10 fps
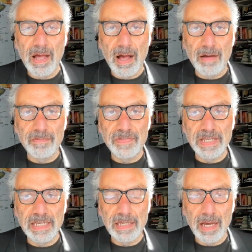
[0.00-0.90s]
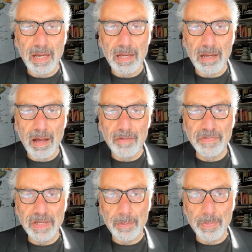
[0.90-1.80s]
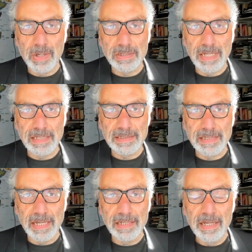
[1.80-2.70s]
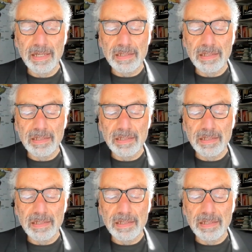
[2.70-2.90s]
of the apartheid state.